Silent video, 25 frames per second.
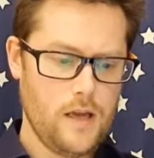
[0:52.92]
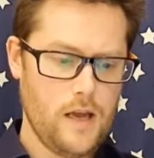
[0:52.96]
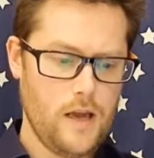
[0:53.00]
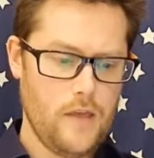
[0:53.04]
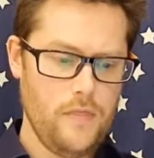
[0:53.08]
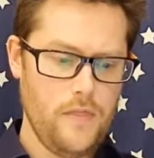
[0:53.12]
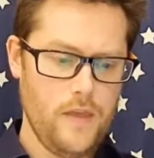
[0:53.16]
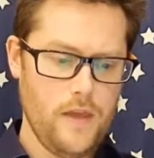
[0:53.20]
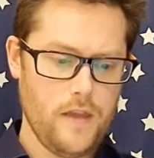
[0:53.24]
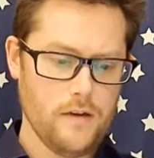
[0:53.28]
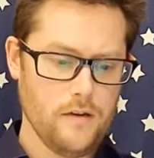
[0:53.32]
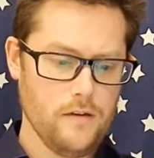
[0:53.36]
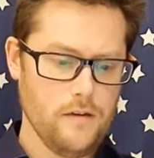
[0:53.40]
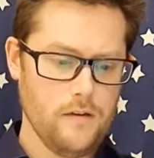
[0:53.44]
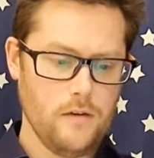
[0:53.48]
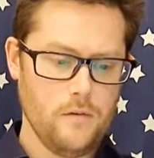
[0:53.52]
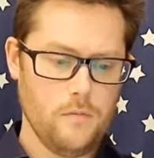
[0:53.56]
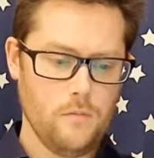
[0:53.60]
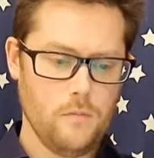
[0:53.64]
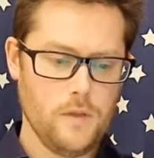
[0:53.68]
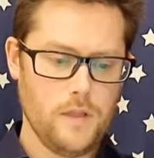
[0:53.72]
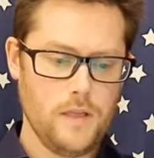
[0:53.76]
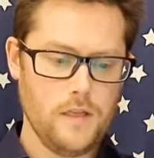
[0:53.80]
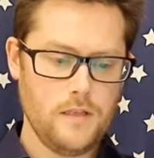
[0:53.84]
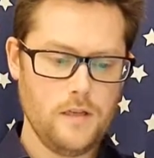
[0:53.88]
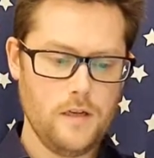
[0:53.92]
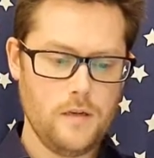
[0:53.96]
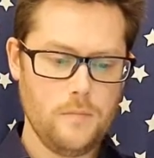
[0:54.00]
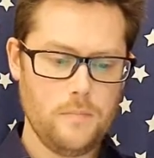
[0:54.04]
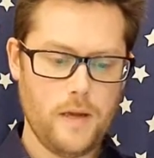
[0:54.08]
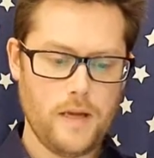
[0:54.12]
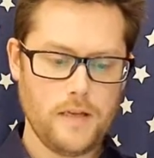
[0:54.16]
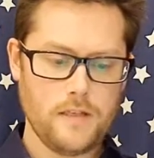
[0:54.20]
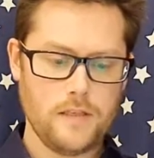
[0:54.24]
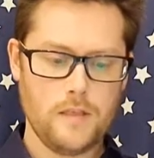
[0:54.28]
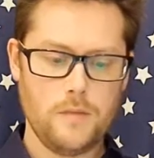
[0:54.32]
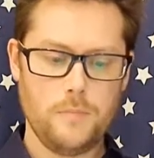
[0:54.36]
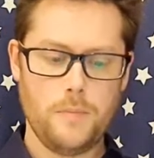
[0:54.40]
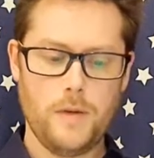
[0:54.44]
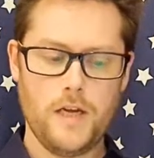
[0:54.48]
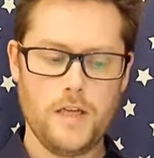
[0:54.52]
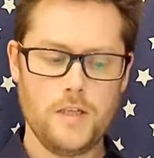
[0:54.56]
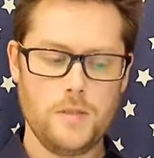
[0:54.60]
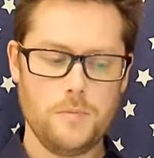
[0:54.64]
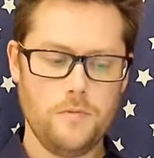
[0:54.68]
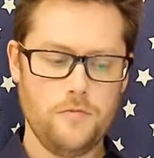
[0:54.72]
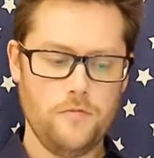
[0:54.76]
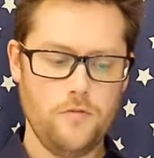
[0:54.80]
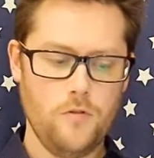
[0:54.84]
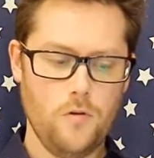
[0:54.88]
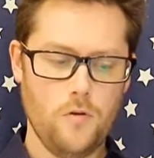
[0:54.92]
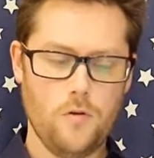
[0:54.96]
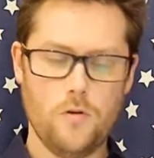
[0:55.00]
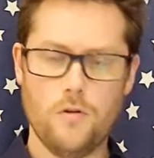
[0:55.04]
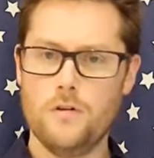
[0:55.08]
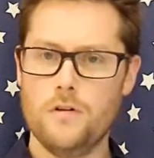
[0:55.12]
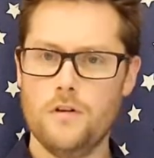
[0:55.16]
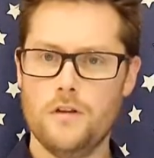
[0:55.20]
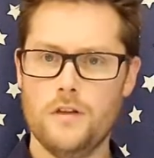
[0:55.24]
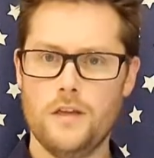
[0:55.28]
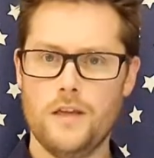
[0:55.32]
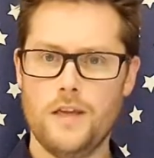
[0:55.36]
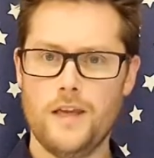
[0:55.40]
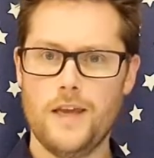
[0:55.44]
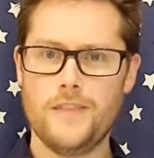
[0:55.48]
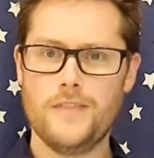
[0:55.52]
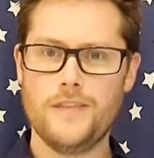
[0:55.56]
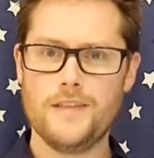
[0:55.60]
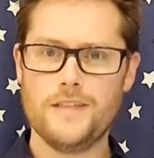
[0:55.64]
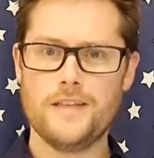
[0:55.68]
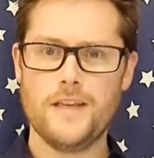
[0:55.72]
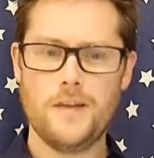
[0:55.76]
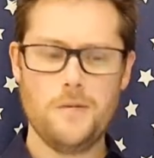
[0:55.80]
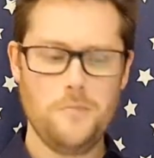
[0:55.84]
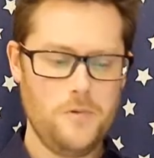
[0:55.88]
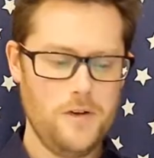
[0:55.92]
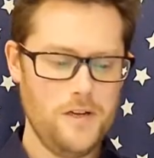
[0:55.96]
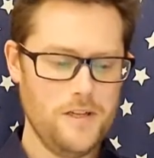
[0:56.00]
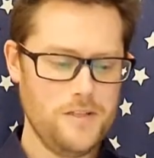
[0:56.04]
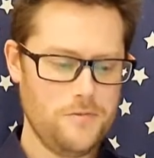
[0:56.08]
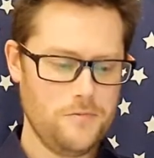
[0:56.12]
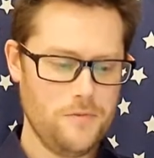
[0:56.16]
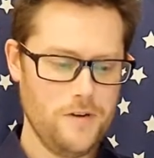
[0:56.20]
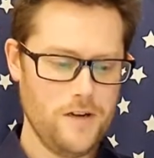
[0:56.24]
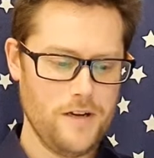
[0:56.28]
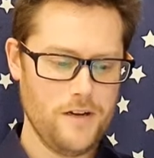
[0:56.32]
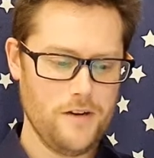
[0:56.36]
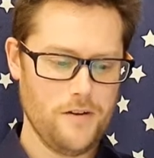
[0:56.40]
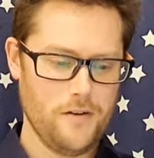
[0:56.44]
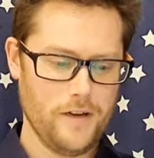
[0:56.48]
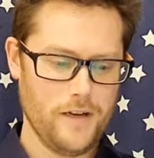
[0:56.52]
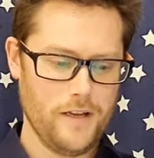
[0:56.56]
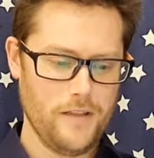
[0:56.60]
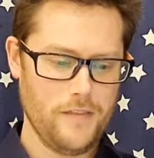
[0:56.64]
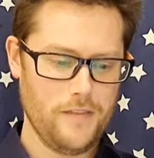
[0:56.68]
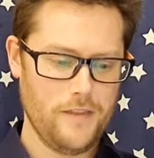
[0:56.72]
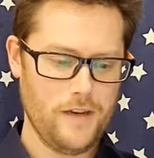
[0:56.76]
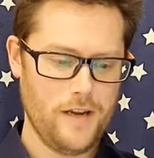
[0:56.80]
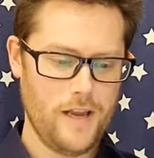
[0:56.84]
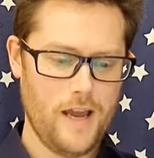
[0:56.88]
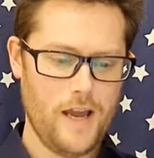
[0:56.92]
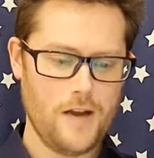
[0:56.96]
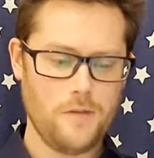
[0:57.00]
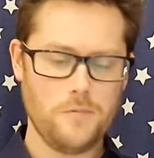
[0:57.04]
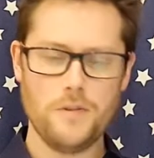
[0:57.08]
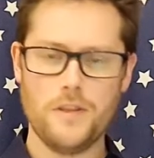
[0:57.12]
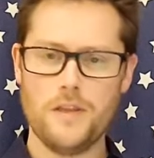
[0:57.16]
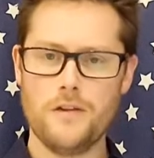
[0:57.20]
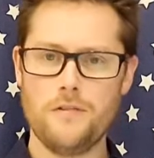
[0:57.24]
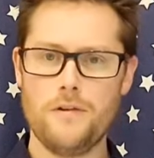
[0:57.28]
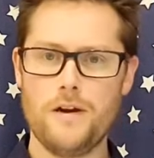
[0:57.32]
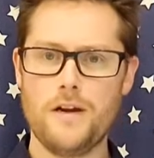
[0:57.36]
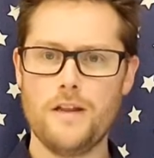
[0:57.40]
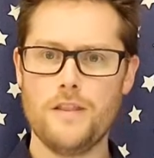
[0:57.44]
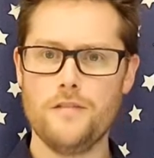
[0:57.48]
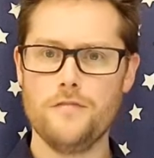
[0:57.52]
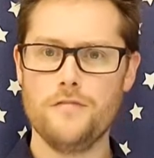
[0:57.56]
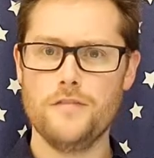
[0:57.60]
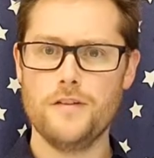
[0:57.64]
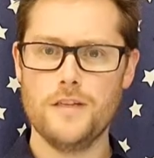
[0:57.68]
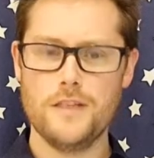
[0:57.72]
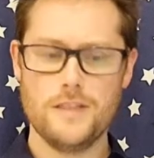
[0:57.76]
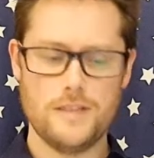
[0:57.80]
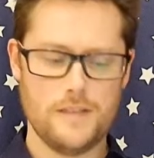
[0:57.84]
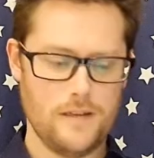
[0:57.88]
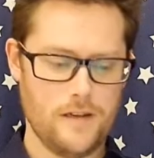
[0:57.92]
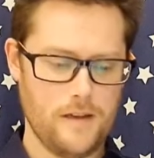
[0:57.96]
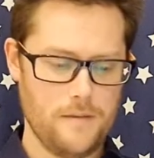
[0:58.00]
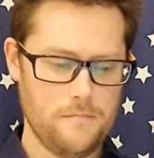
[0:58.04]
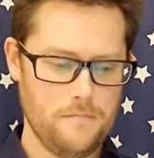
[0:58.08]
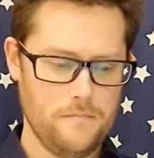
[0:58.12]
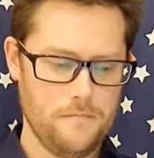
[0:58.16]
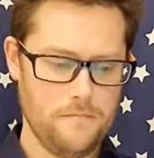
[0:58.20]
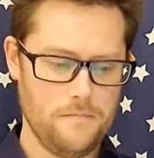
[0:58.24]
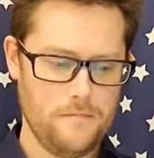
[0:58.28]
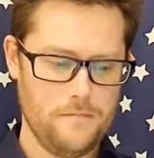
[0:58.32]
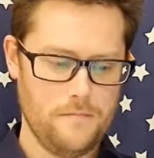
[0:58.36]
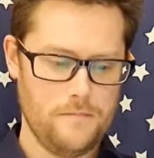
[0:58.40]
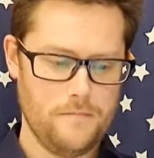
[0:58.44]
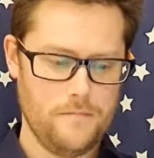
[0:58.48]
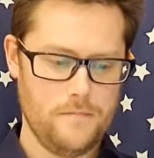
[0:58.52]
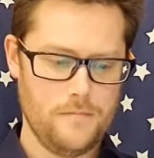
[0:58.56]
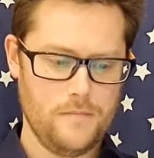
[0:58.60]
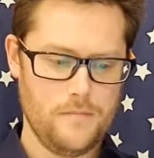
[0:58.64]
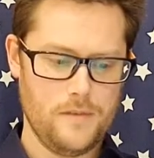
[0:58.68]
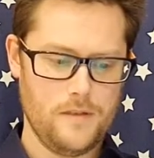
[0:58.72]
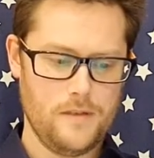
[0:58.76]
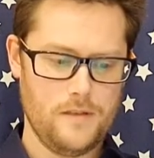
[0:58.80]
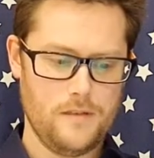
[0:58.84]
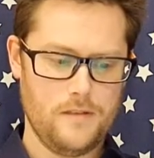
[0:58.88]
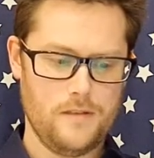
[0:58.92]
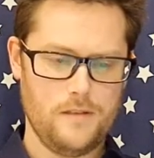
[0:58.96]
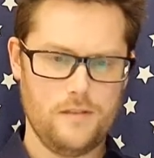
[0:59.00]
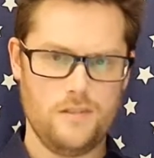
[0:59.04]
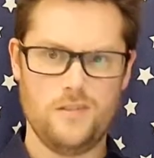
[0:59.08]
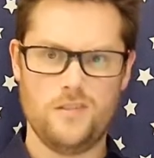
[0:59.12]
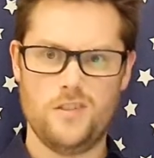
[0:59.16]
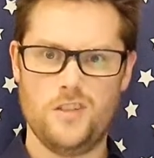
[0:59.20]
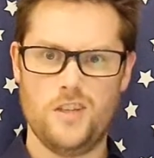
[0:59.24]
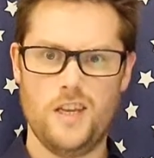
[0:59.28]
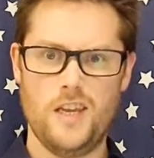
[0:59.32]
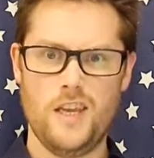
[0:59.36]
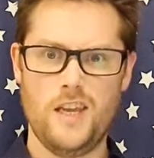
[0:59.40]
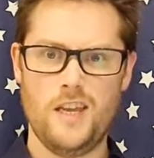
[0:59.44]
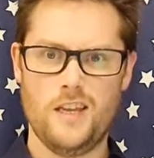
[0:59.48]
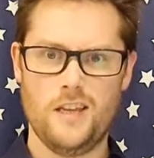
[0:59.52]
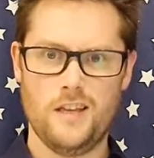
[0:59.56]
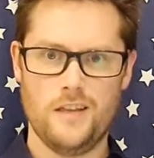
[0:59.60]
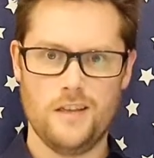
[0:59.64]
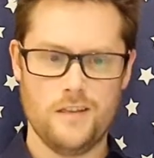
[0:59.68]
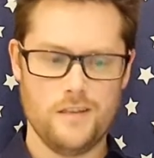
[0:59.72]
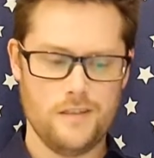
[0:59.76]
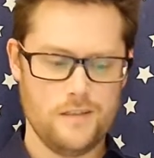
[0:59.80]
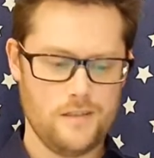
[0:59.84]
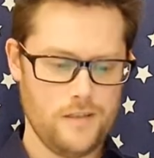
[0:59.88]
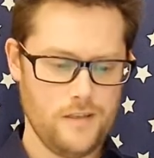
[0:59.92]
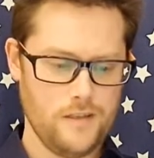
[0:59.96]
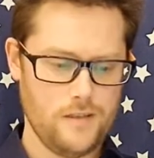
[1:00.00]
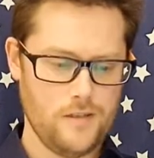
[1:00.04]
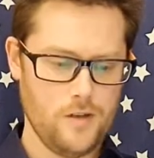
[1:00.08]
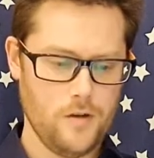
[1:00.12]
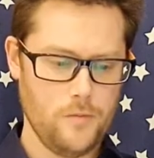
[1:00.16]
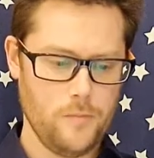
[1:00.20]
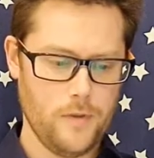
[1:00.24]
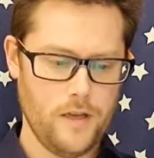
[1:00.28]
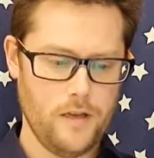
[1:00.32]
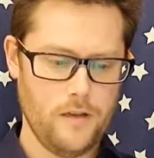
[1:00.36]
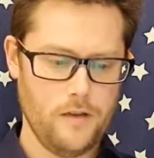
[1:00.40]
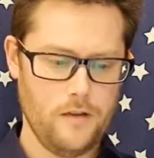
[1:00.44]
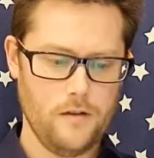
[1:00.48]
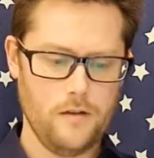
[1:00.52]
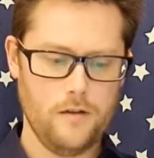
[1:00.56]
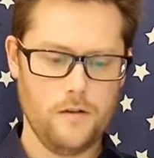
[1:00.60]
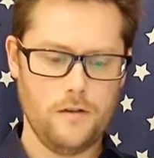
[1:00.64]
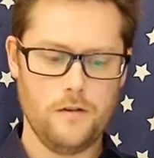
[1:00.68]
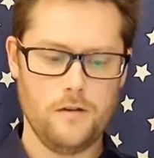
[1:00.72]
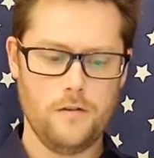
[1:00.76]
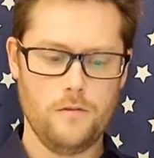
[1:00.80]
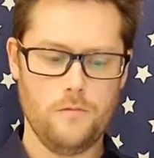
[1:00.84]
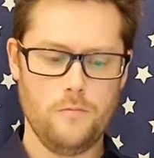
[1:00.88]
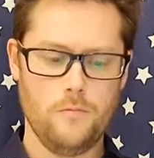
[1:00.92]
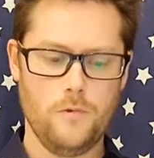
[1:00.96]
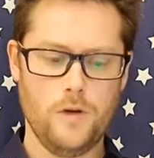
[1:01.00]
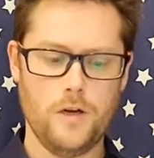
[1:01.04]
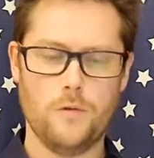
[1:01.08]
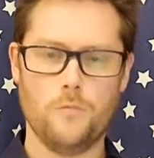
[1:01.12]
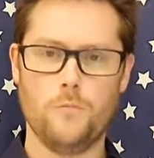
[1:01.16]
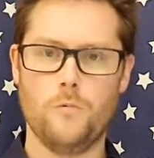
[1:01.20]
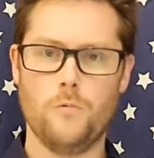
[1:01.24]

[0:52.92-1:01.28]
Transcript: And then, when they turned back to the page before, it had the same words written on it that it had when they read it the first time. "Gee," said Tommy, "what a